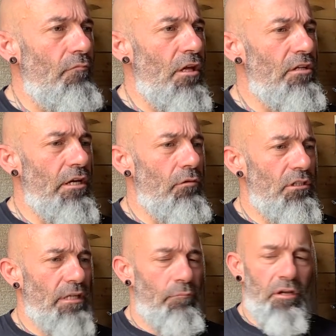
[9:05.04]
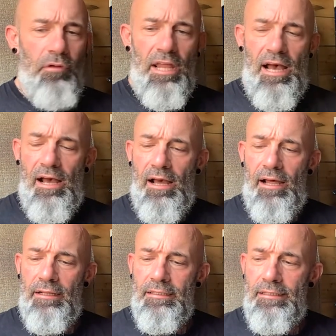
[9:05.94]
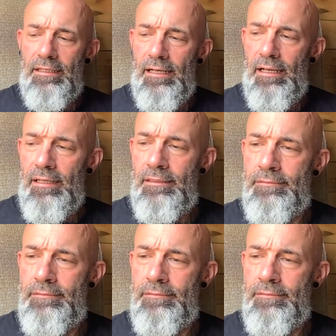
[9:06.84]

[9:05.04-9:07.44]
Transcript: See what's happening with that. And uh,